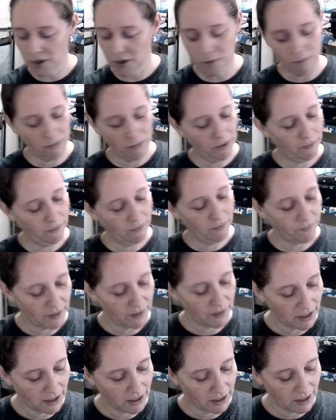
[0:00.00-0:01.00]
oh,
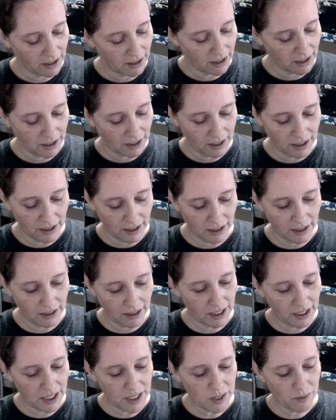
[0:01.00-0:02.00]

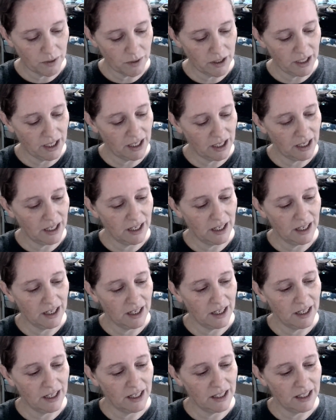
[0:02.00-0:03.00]
this one
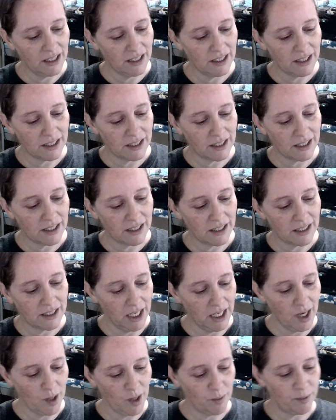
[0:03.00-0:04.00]
is
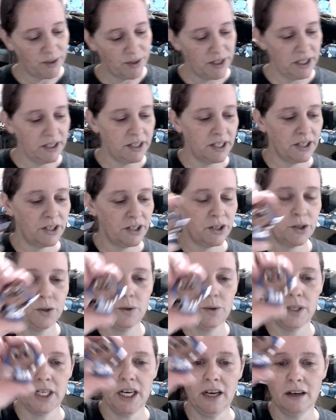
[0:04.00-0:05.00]
clubs. This is
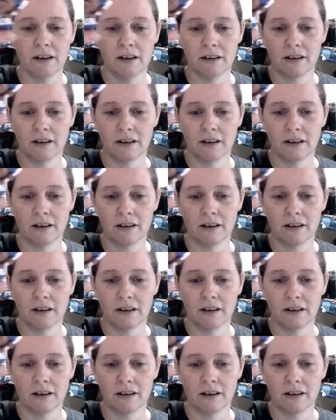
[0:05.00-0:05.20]
Susie.